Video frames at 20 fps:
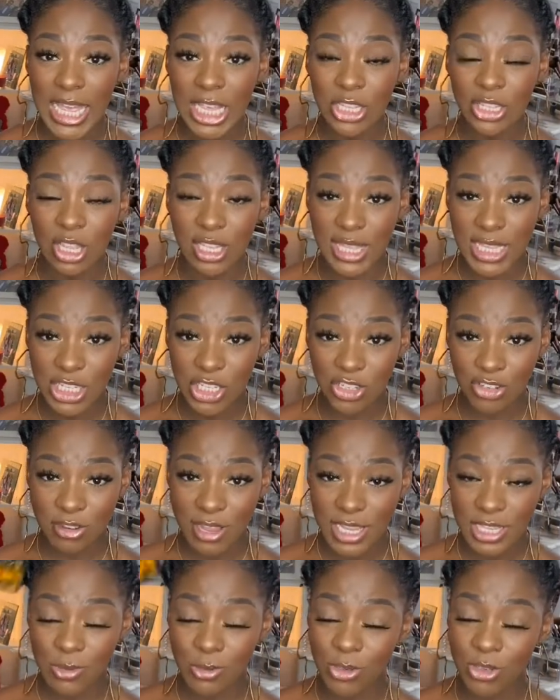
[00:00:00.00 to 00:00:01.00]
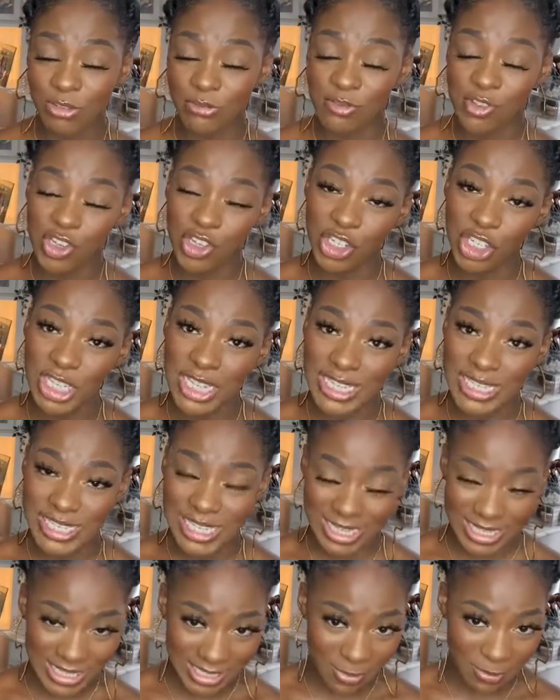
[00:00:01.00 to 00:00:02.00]
So this dress was originally
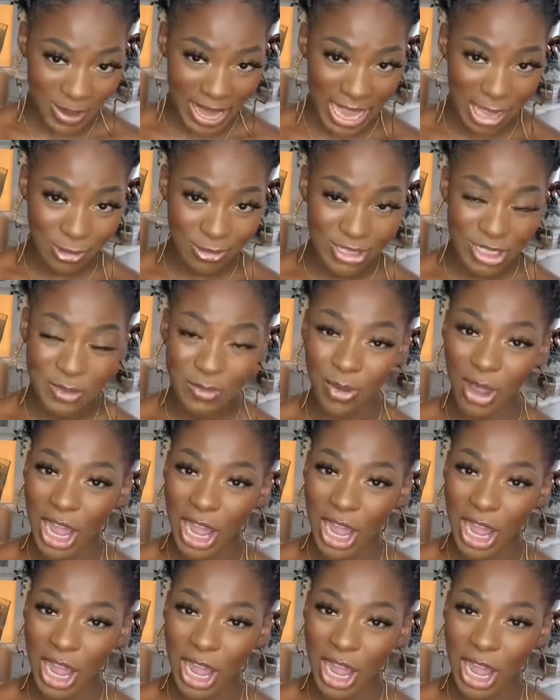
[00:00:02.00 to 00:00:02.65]
£60,